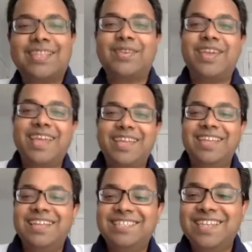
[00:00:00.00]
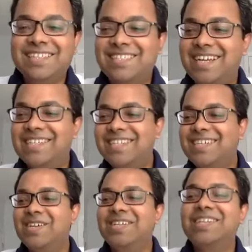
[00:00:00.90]
Okay, let's get started
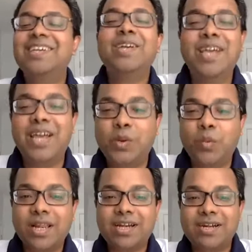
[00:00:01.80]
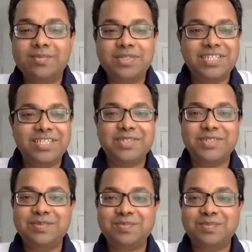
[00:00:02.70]
and welcome to